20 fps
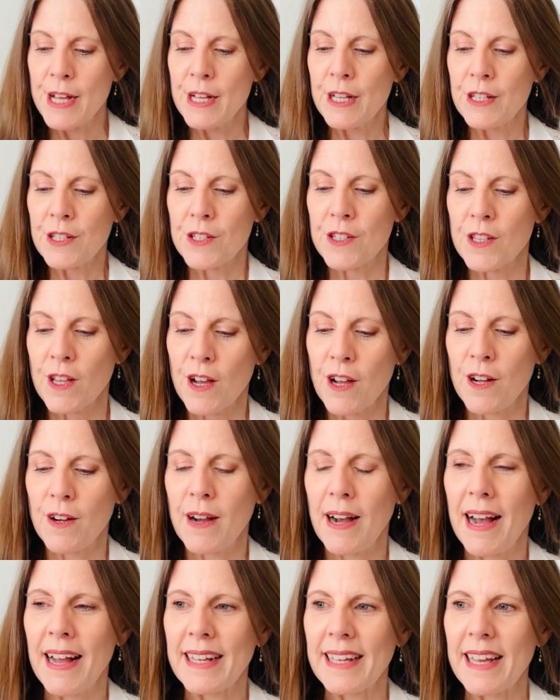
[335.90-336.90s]
So
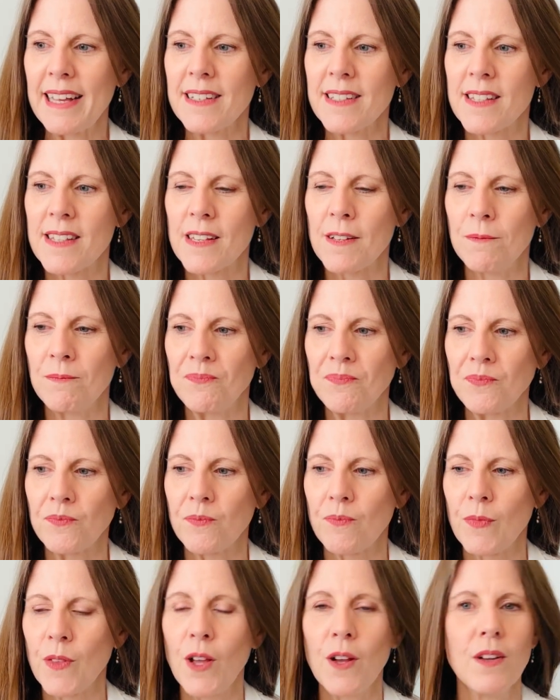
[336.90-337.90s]
I guess
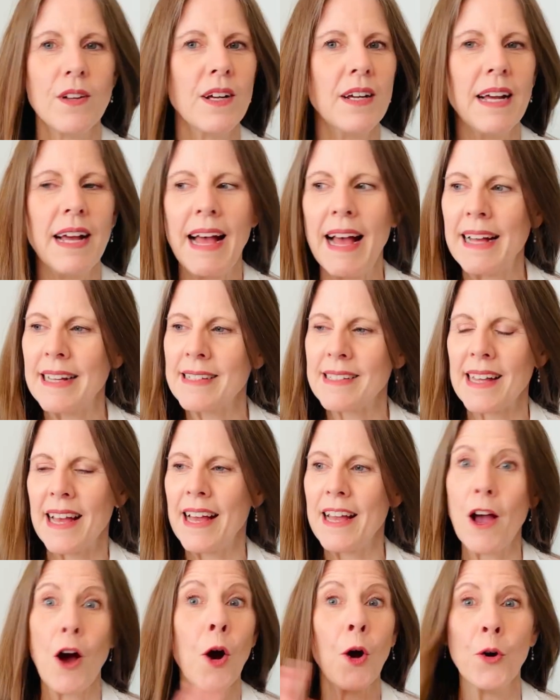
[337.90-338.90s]
as
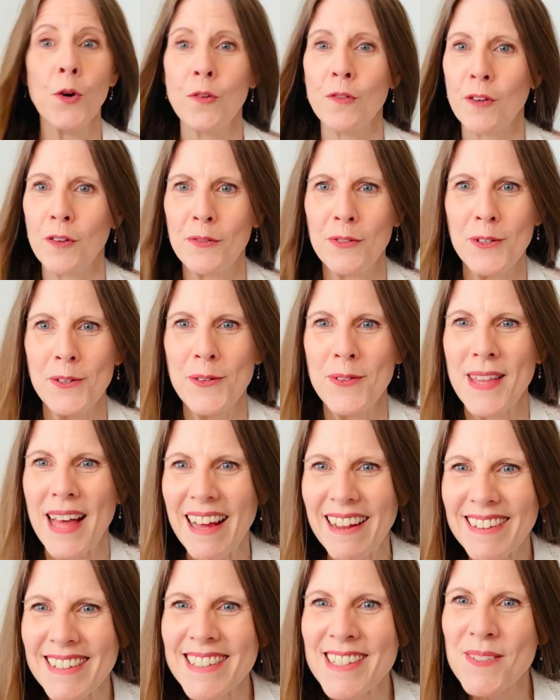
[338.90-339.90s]
a overview,
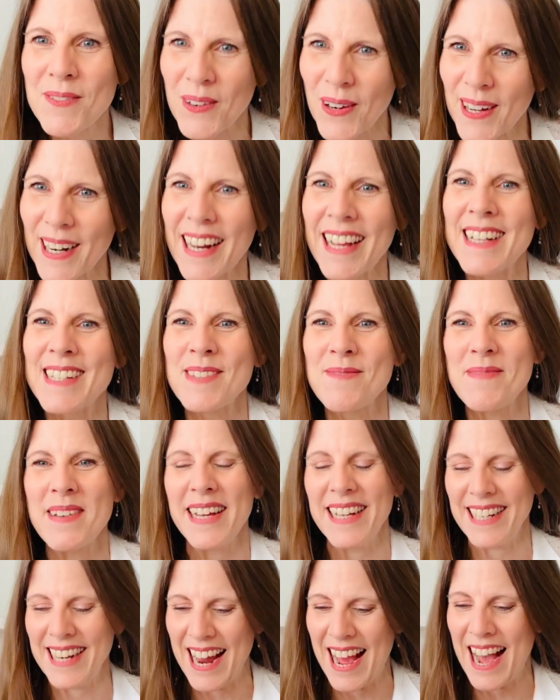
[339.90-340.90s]
that is what has
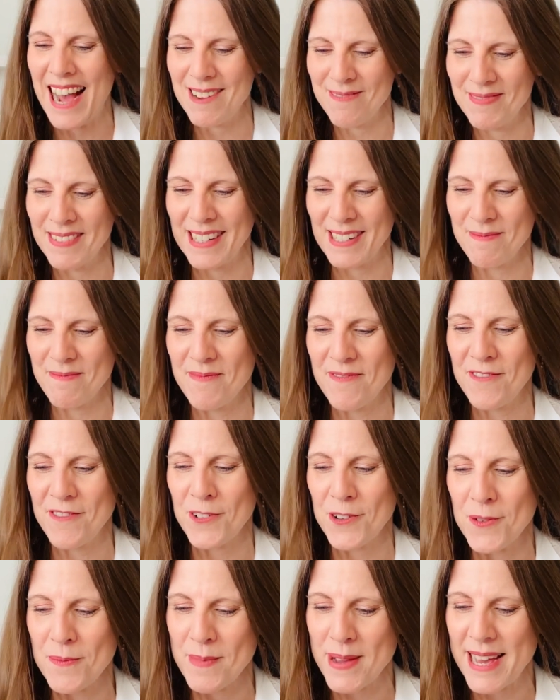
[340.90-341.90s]
been happening
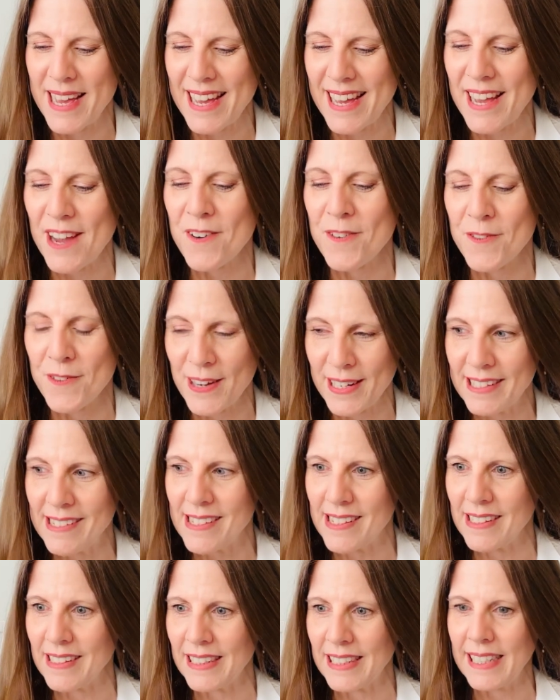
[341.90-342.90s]
for me
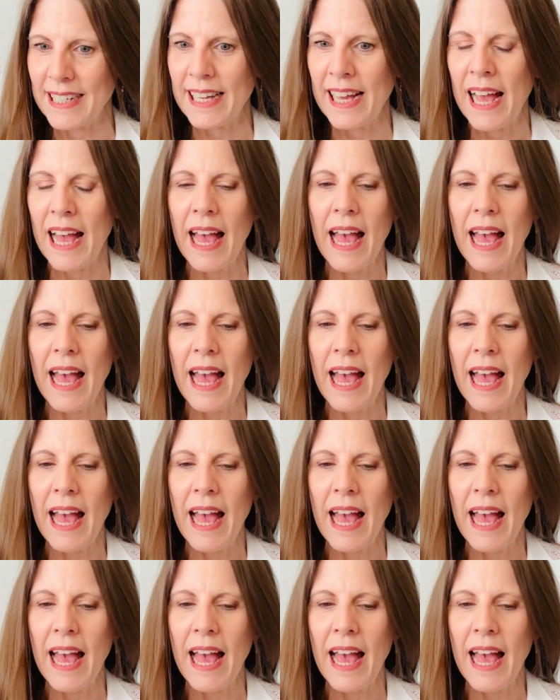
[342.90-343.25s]
recently.